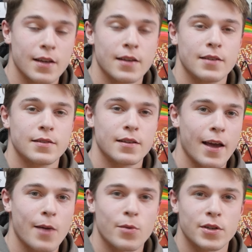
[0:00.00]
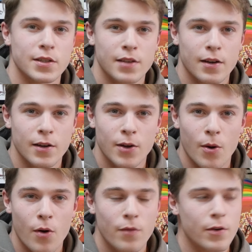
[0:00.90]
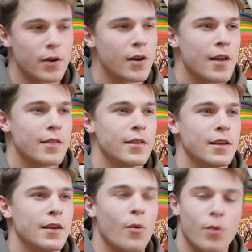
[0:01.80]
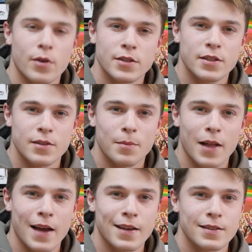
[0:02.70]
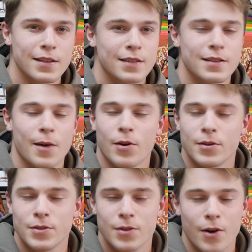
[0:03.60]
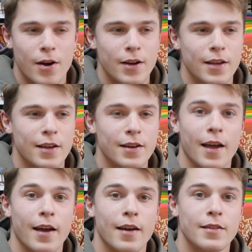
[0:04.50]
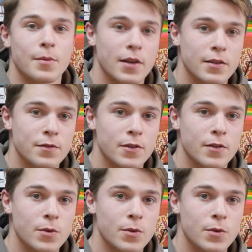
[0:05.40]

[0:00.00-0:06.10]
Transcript: and today we're just going to go over the origins of Black Ink Discs, how it all started, and the plans for the